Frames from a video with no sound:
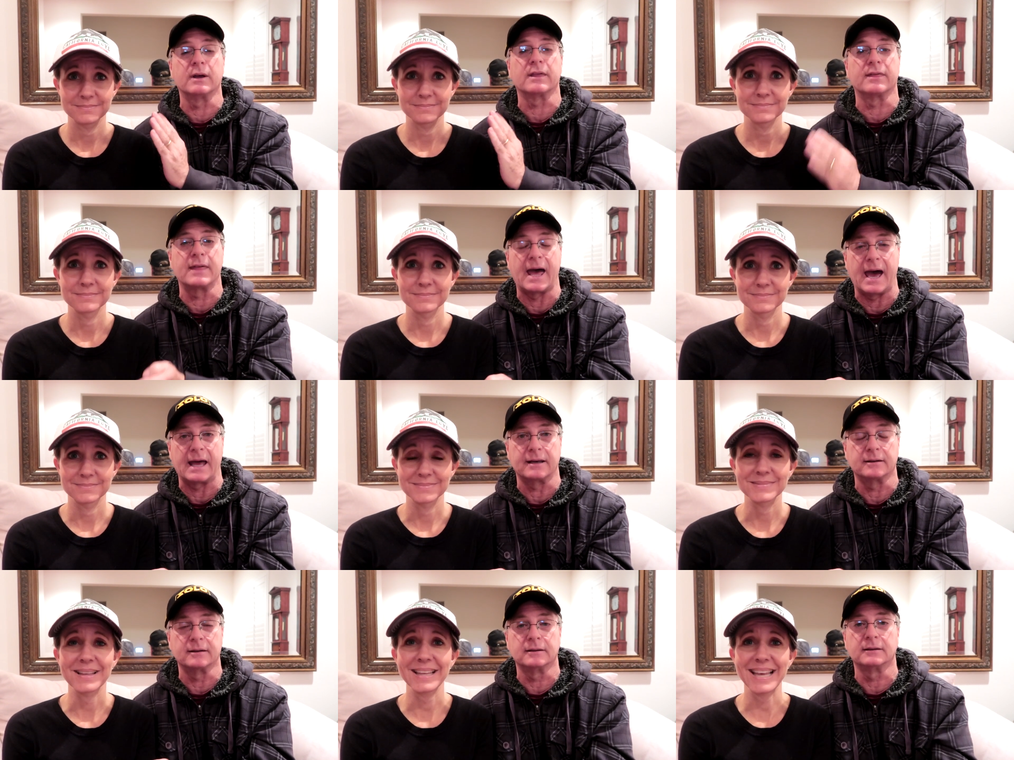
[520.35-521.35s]
Speaker 1: with
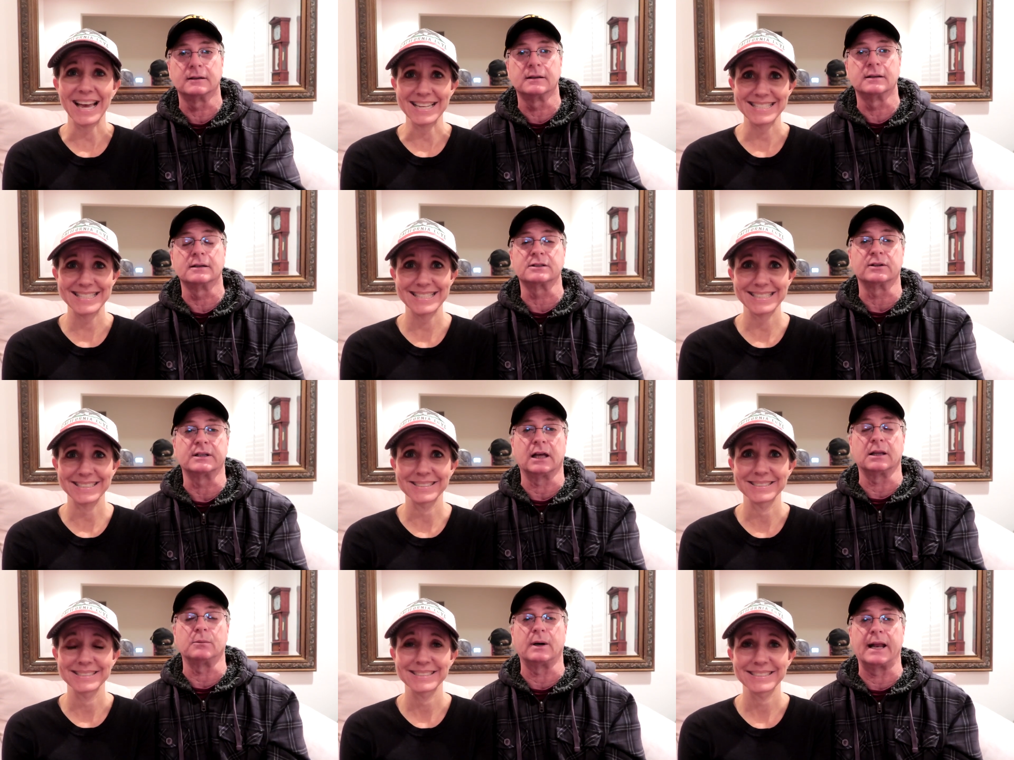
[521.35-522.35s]
that. Yes. So
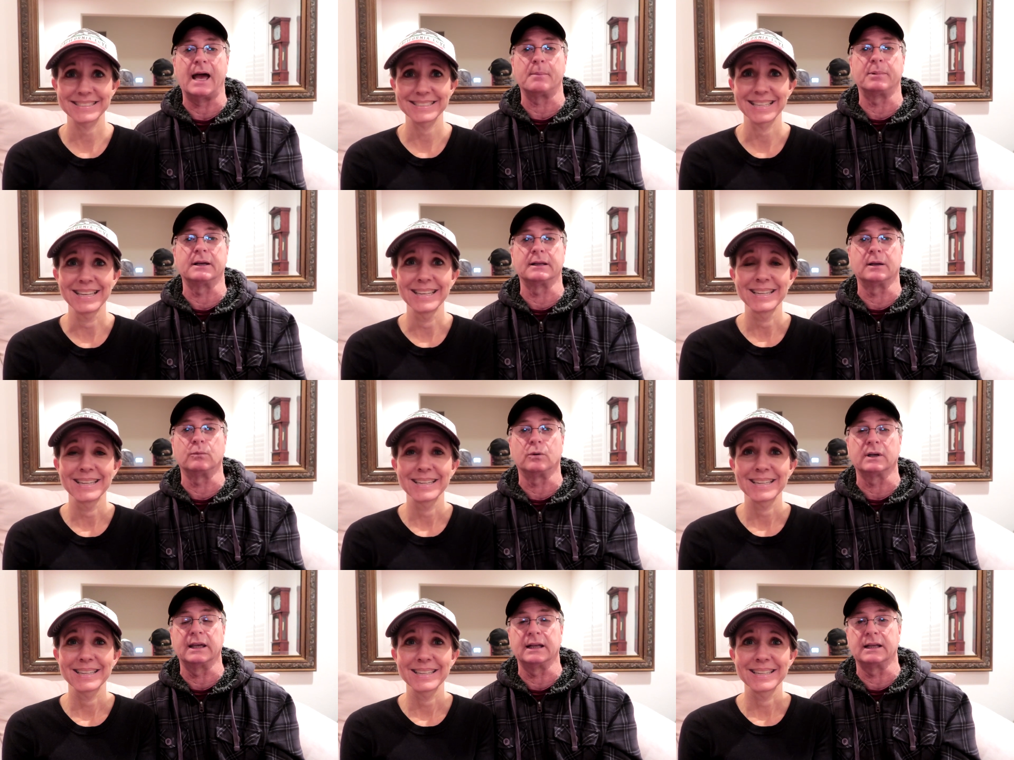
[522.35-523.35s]
tell them what happened, and then
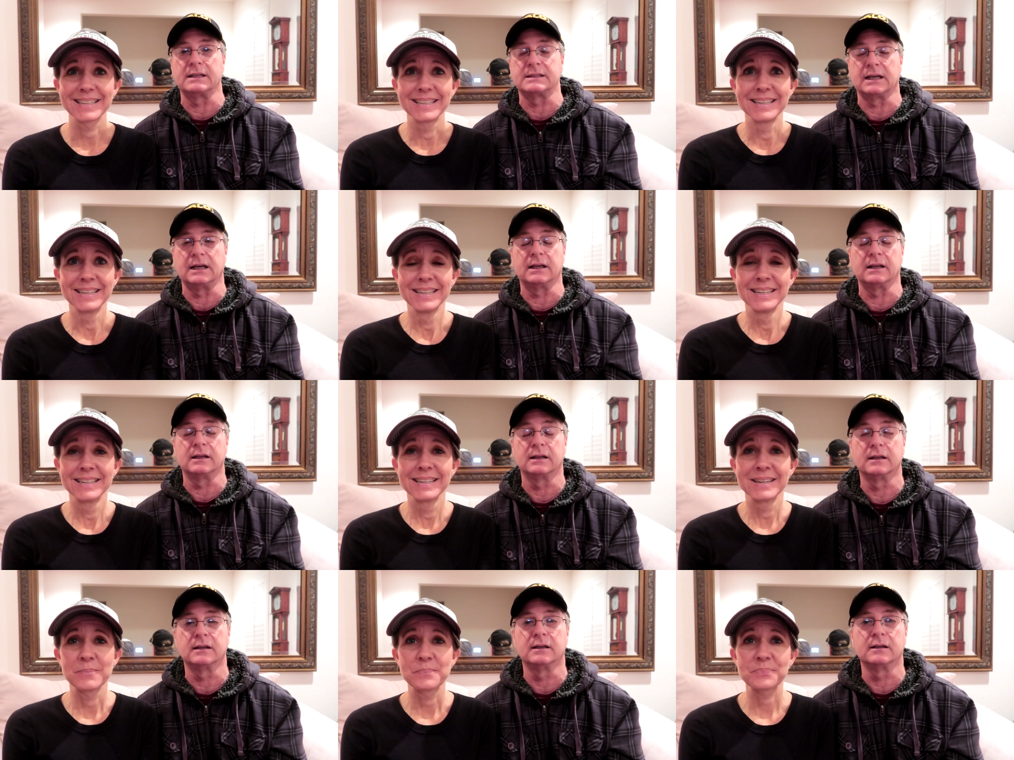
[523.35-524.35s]
we'll get into
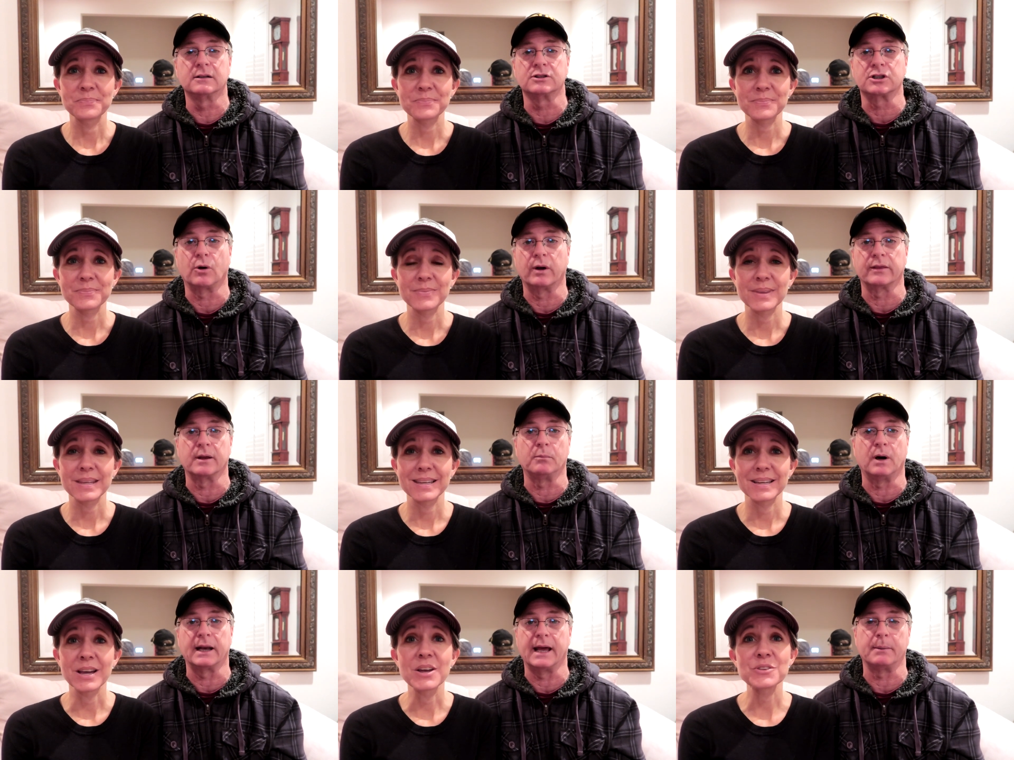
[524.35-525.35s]
showing
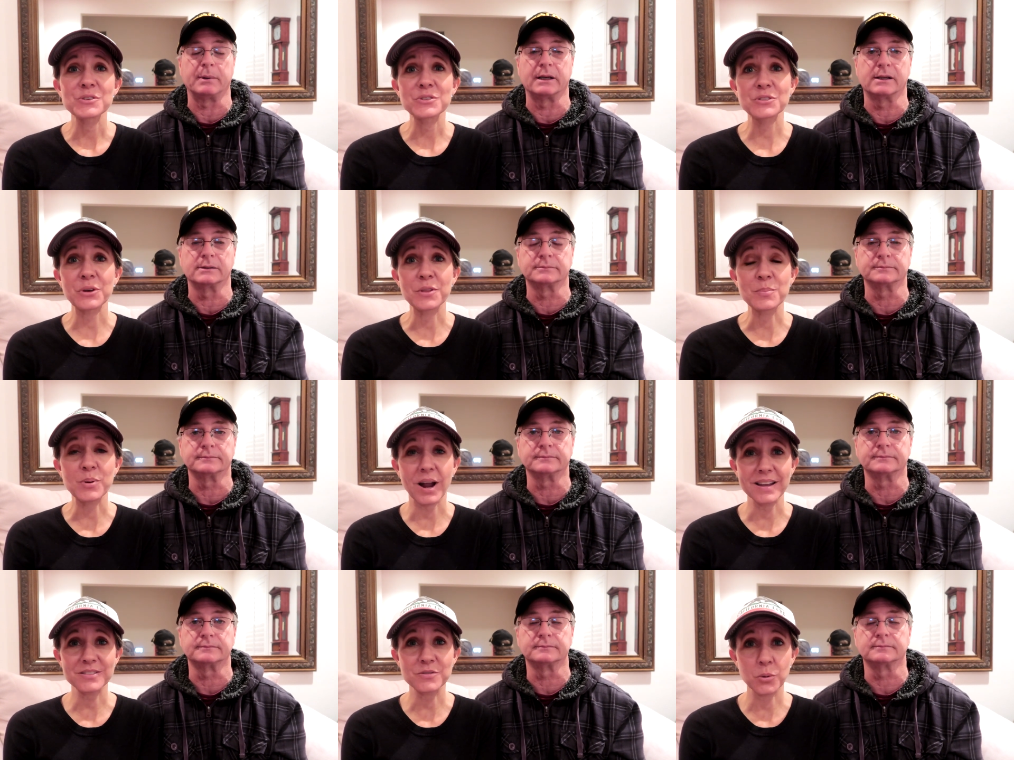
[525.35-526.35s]
them what happened. So
Speaker 2: the
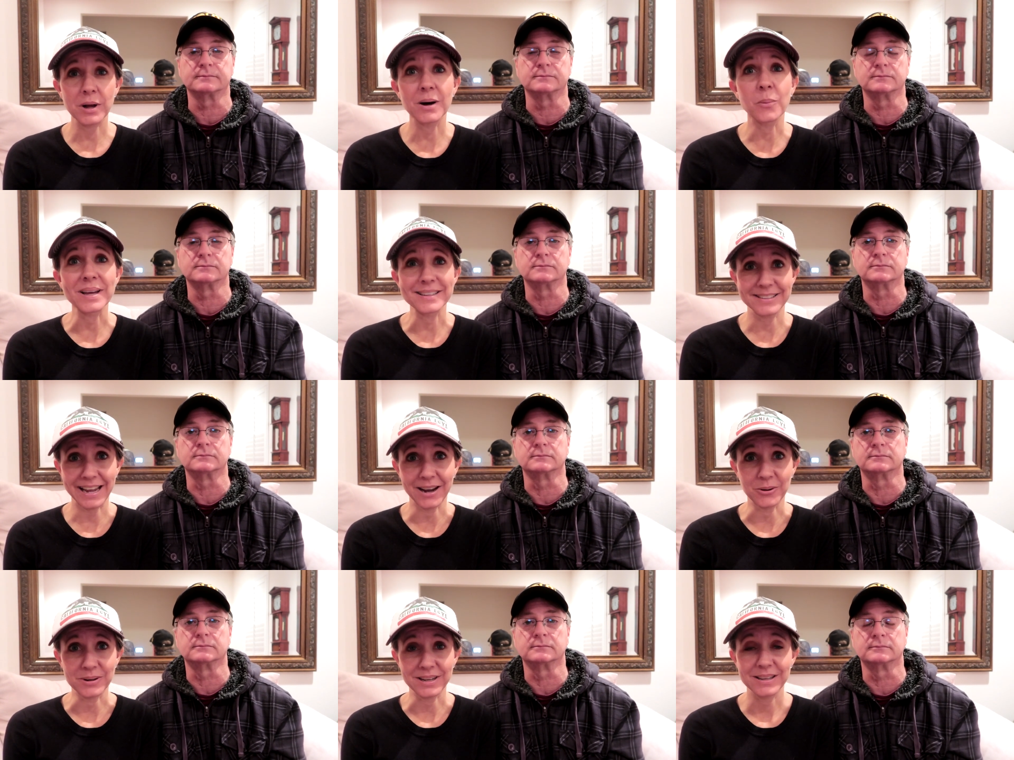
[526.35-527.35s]
price of oil went
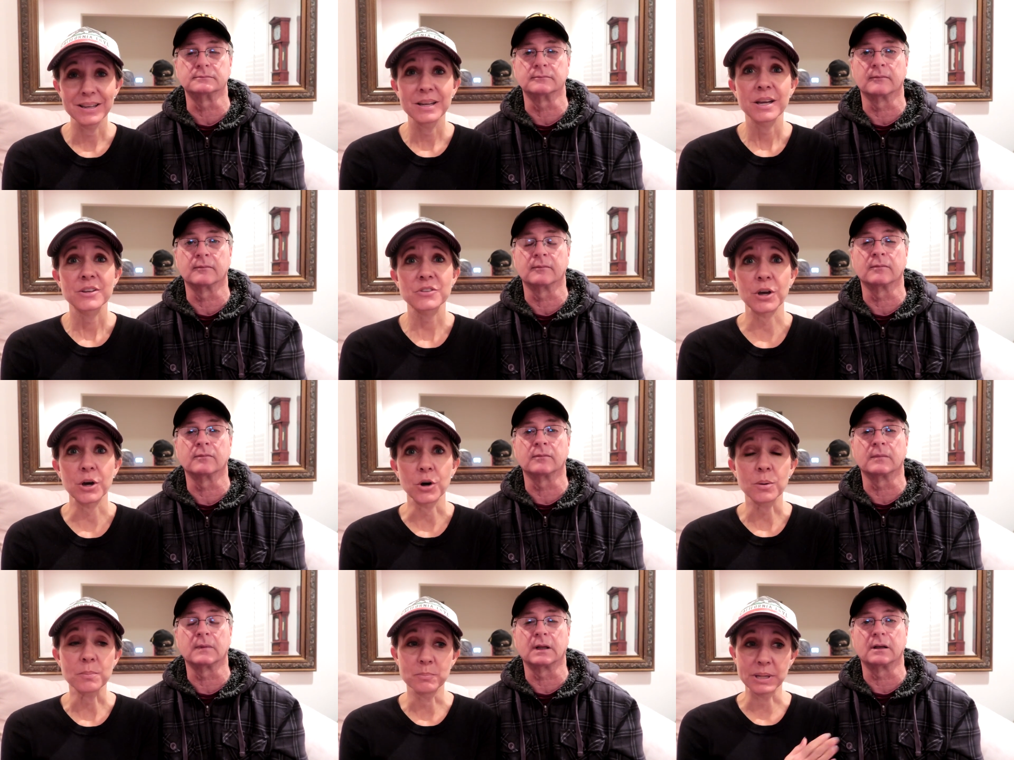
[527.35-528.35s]
down.
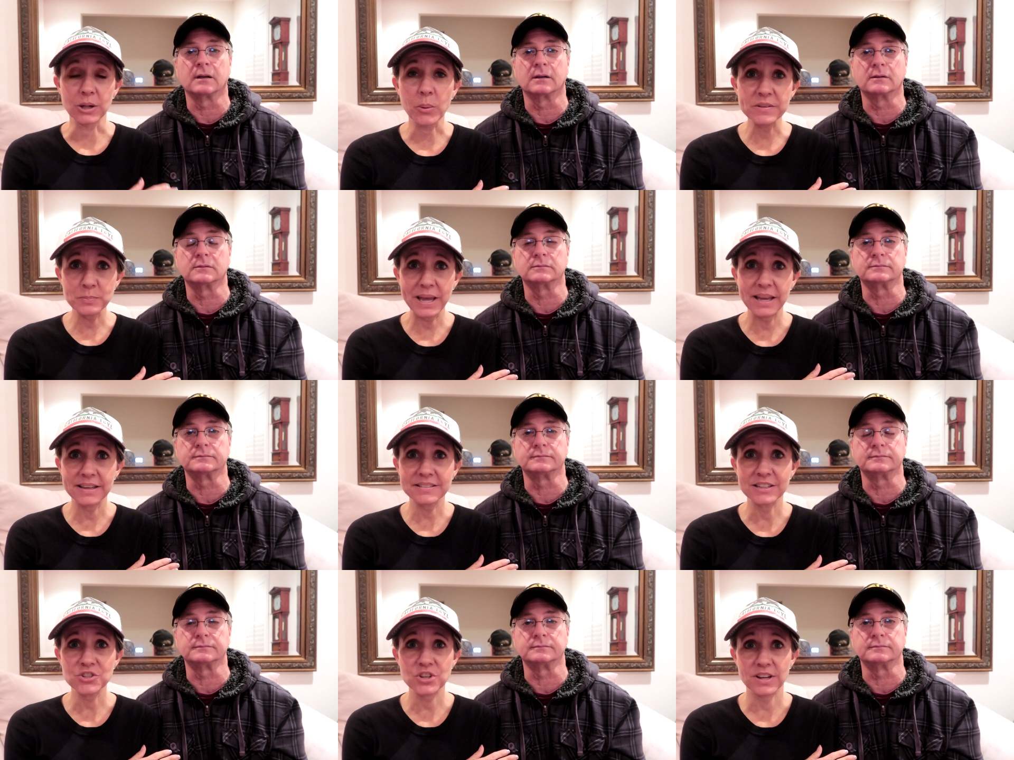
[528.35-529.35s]
So Bill was paying
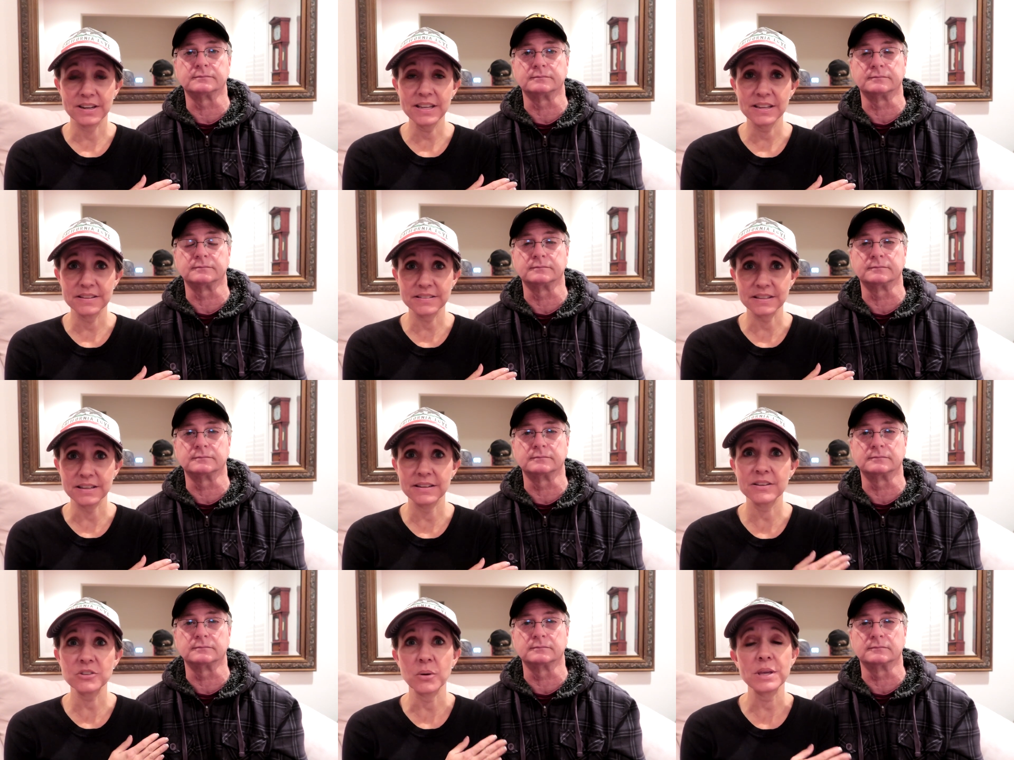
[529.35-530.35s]
attention on his
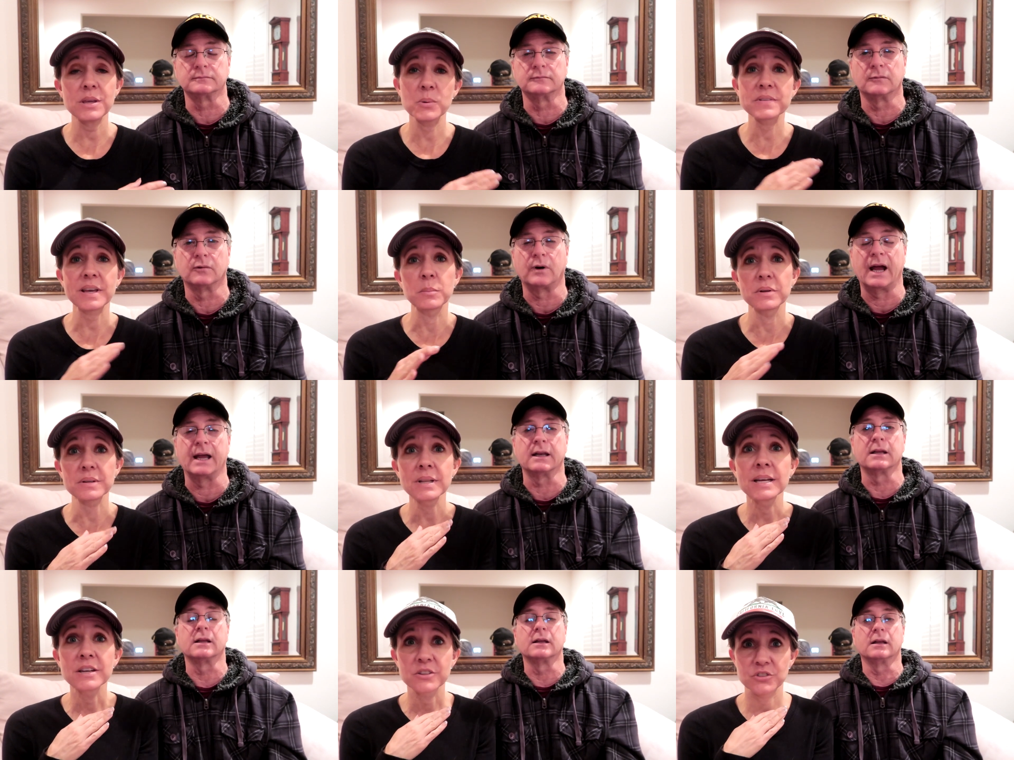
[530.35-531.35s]
end, so he was able right.
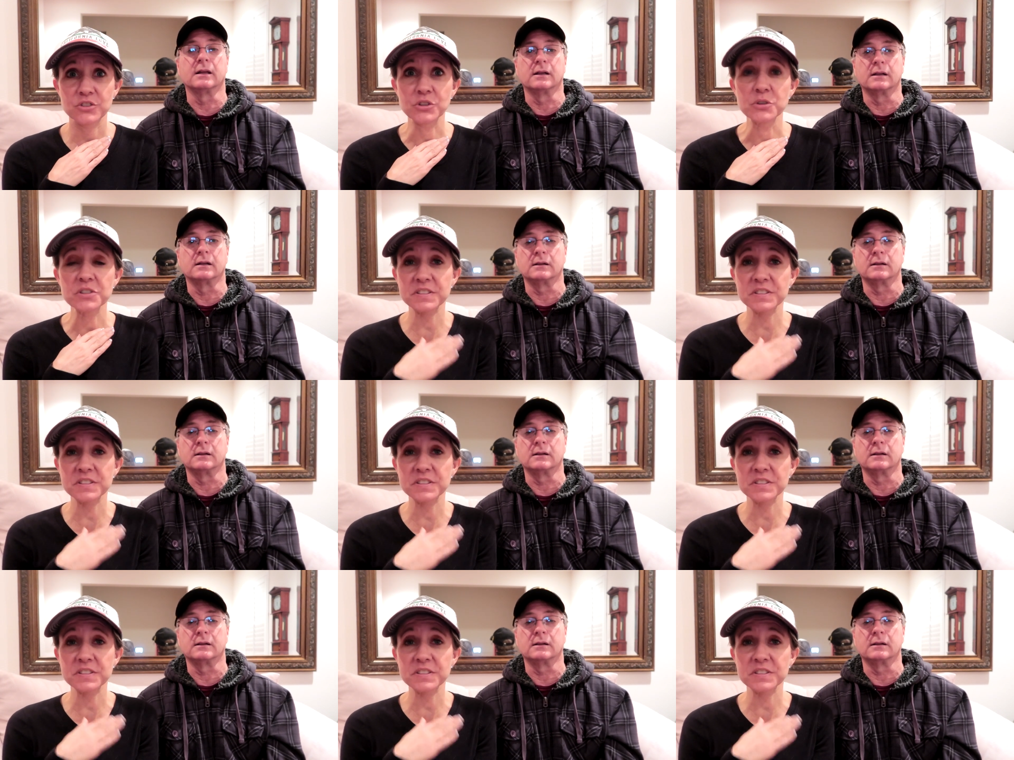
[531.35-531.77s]
to